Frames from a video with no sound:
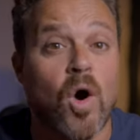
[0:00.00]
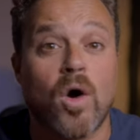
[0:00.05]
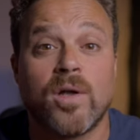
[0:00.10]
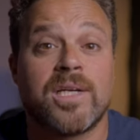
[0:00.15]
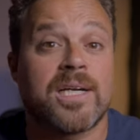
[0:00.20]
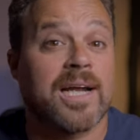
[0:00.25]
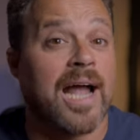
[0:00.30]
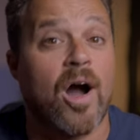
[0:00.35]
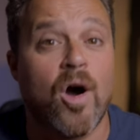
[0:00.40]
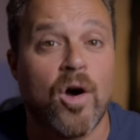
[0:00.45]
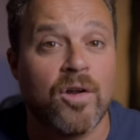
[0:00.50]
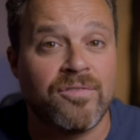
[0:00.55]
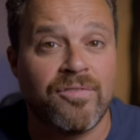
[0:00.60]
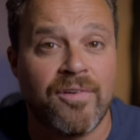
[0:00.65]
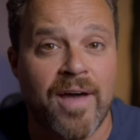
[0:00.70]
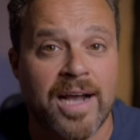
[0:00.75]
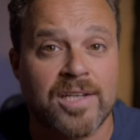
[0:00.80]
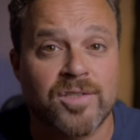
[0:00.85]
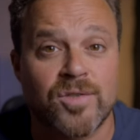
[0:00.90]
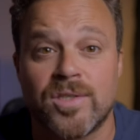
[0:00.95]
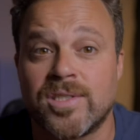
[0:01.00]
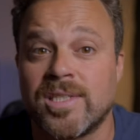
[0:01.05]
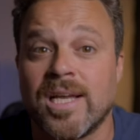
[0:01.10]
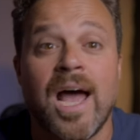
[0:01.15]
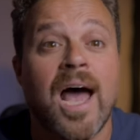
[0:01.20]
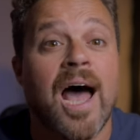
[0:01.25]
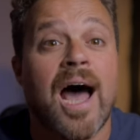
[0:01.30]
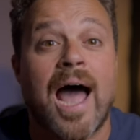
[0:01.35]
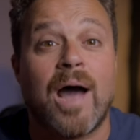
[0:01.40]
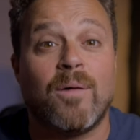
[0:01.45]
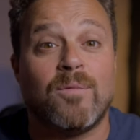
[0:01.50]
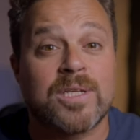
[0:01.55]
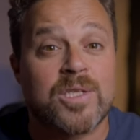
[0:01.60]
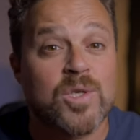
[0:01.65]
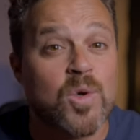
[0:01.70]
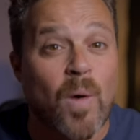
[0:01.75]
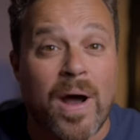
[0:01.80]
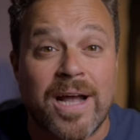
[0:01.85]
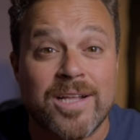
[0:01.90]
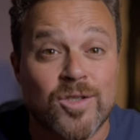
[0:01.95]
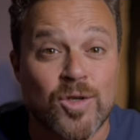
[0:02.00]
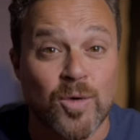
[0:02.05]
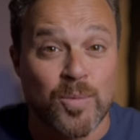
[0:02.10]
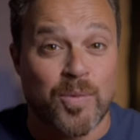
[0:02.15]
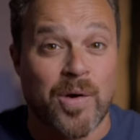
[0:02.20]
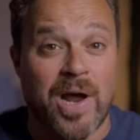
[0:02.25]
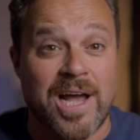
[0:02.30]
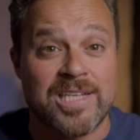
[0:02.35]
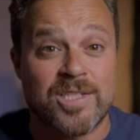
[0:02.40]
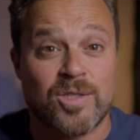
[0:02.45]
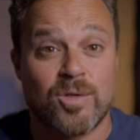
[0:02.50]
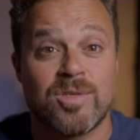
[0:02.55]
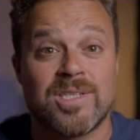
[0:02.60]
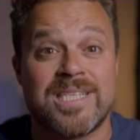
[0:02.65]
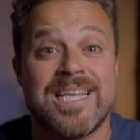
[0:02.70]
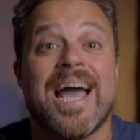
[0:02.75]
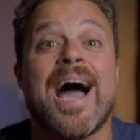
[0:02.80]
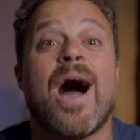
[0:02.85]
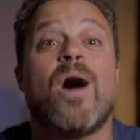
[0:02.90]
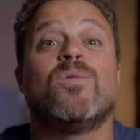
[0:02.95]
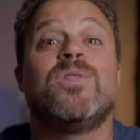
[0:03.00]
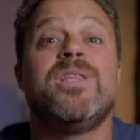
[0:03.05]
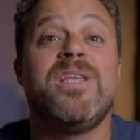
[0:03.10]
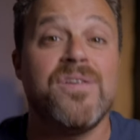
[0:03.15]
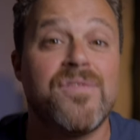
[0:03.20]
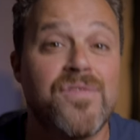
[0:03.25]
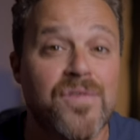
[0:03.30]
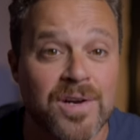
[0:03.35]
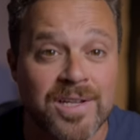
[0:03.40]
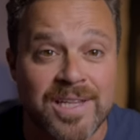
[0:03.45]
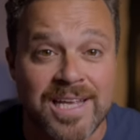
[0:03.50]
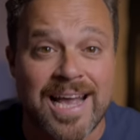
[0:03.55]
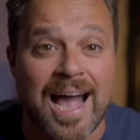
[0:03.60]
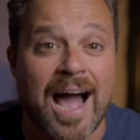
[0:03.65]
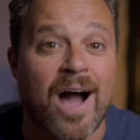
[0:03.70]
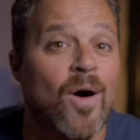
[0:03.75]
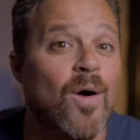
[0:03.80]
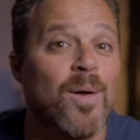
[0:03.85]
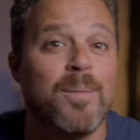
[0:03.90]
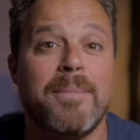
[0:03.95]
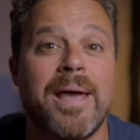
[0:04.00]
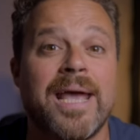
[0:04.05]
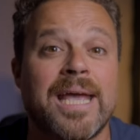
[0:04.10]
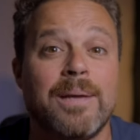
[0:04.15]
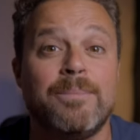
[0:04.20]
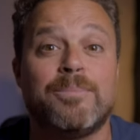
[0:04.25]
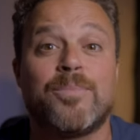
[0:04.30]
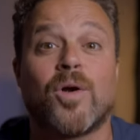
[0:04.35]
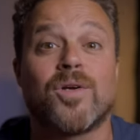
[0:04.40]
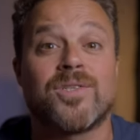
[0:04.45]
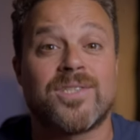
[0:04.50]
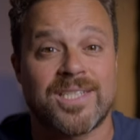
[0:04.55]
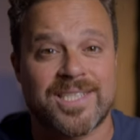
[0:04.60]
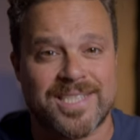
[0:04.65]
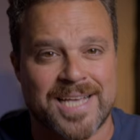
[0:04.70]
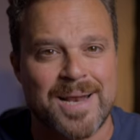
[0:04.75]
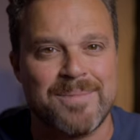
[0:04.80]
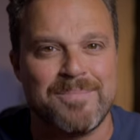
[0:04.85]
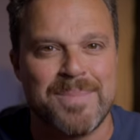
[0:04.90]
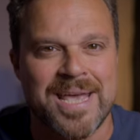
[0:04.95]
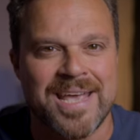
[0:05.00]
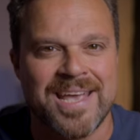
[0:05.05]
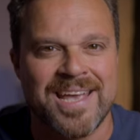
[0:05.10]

other cajon factories, I was quite surprised to see how different the cajon making process can be.